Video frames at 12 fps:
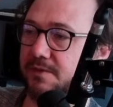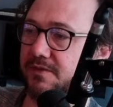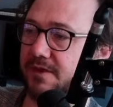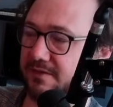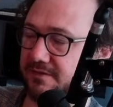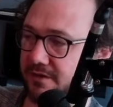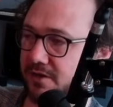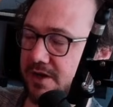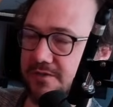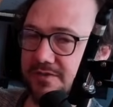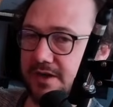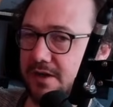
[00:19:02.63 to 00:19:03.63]
That's the kind of
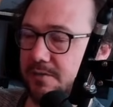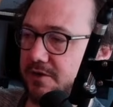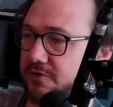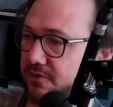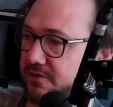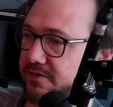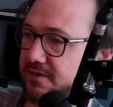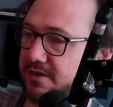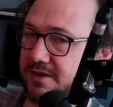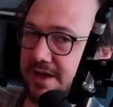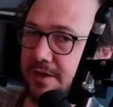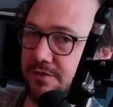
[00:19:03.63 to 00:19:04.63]
thing I'm interested in
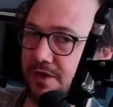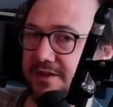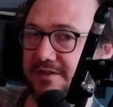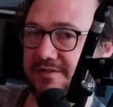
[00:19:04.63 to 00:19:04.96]
now that I see